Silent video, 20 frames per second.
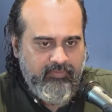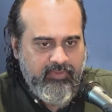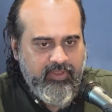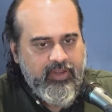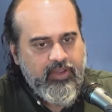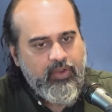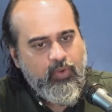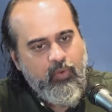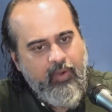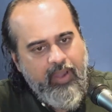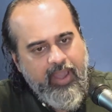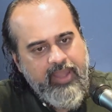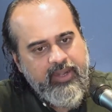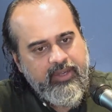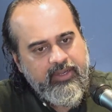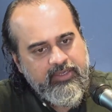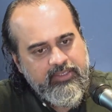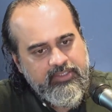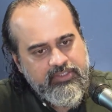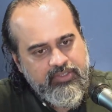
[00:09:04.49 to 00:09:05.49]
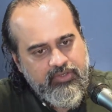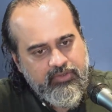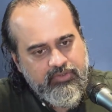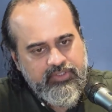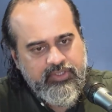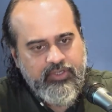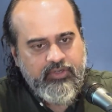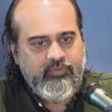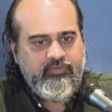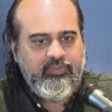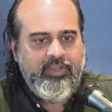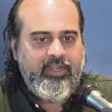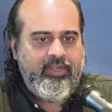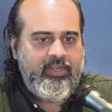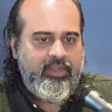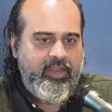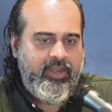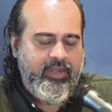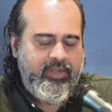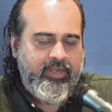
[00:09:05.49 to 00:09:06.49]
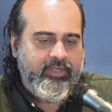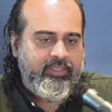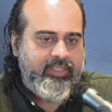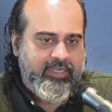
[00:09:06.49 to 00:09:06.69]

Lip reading: We require an institution of that kind,